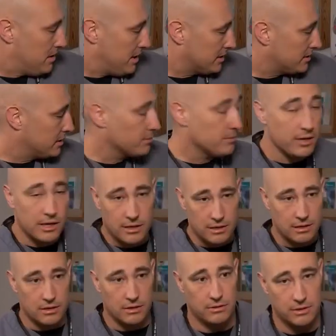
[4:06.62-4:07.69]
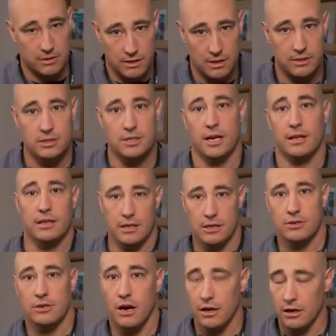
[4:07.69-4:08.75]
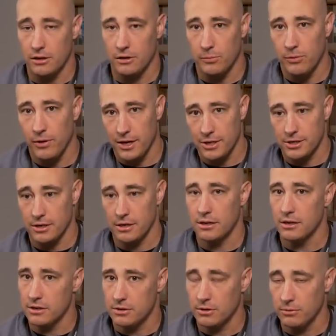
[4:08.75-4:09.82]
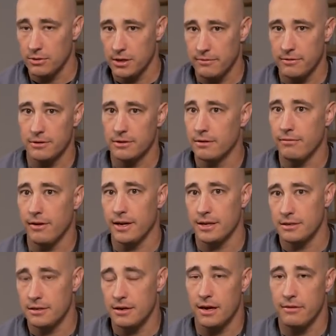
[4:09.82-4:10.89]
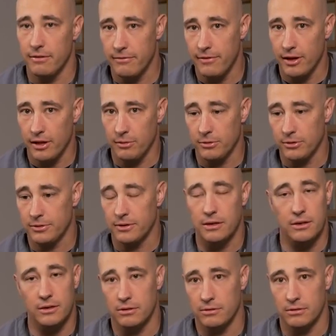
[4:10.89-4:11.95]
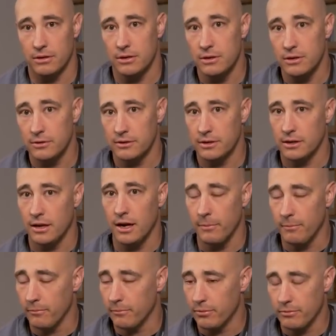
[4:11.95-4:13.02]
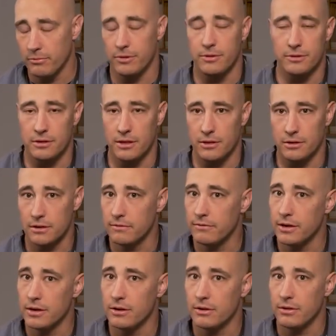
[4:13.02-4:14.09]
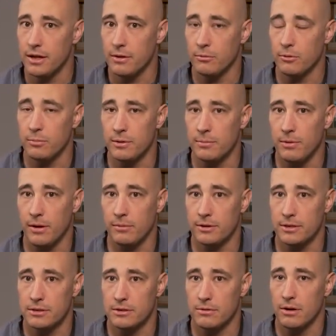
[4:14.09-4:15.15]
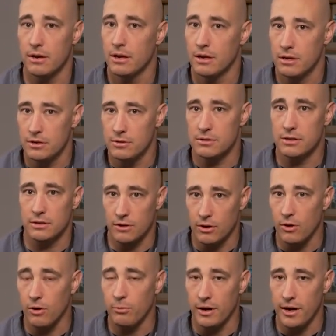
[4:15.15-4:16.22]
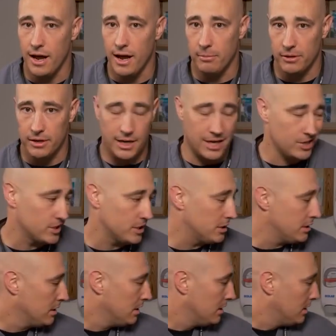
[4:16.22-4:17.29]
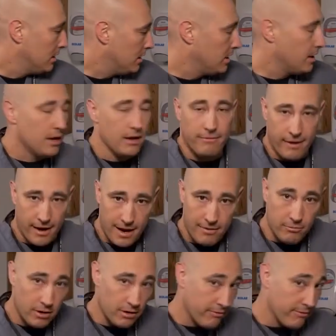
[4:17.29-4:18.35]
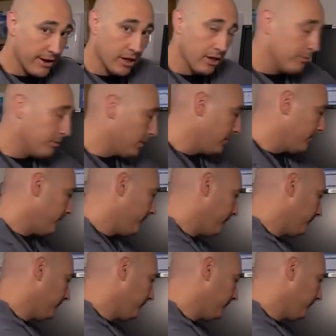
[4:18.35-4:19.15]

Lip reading: Next thing we're going to do is check the intraocular pressure. So whatever device you have available to you, use it. There's another good video that will be published using the Goldman applanation. If I have one available,